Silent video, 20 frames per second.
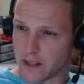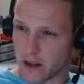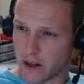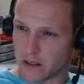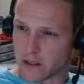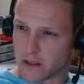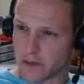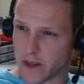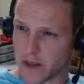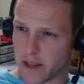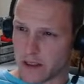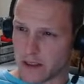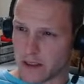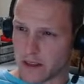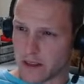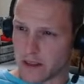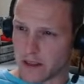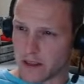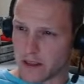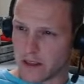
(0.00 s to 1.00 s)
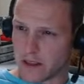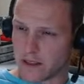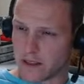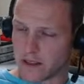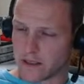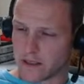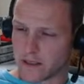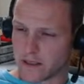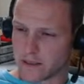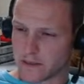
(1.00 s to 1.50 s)
awesome that they got
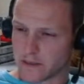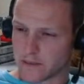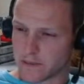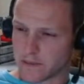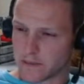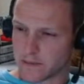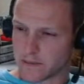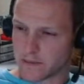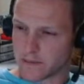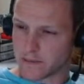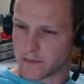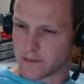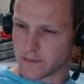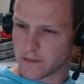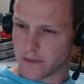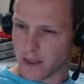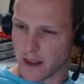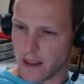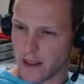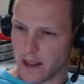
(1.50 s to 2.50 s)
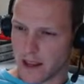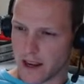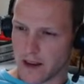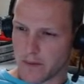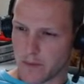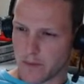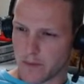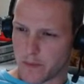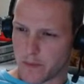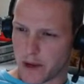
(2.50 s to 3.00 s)

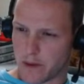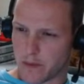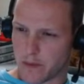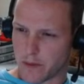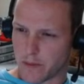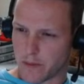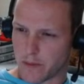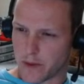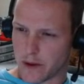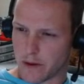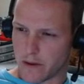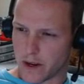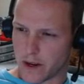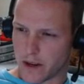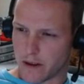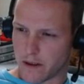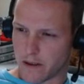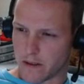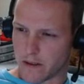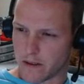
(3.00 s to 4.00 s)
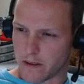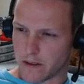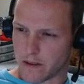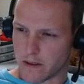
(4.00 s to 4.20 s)
to be able to bail out.